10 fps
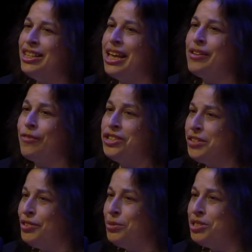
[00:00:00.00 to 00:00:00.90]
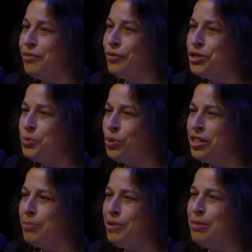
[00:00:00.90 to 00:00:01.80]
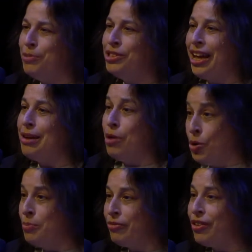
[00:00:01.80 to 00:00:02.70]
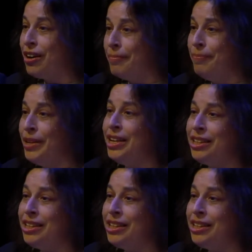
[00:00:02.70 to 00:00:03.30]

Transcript: that first of all, it was the first war that people came home from,